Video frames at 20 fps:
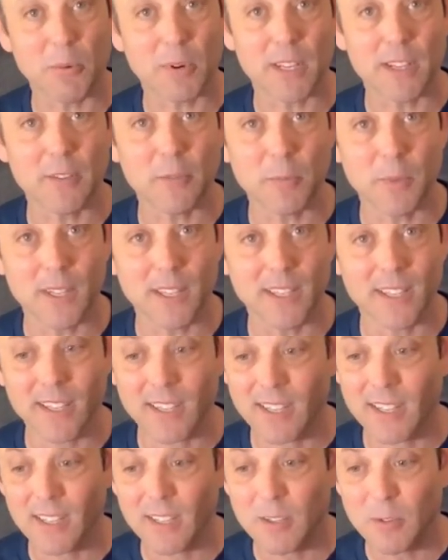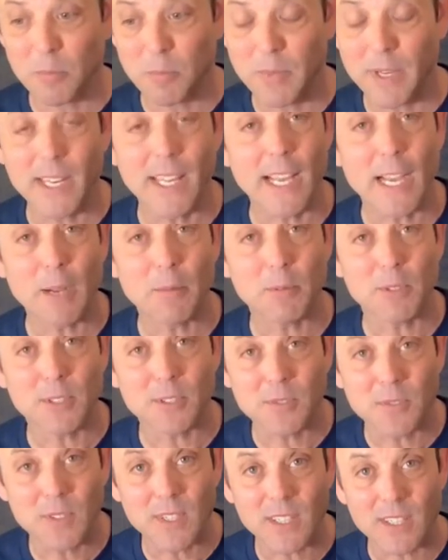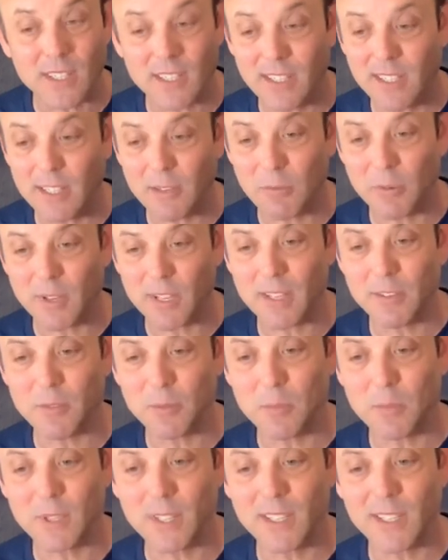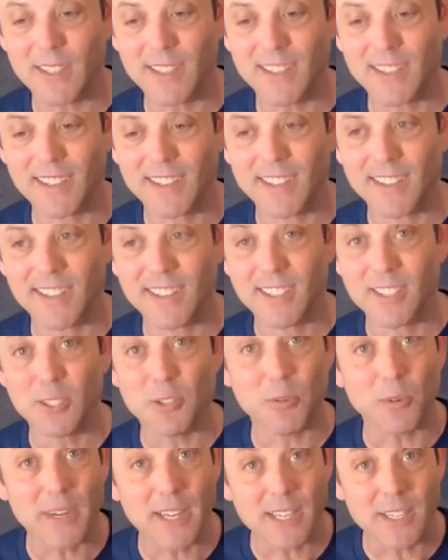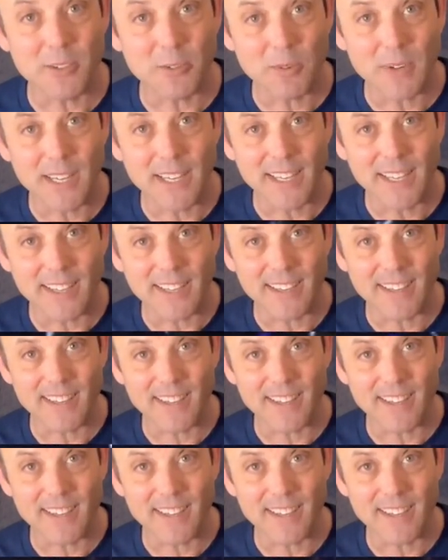giving me Minneapolis Funk and they were giving me Duran Duran.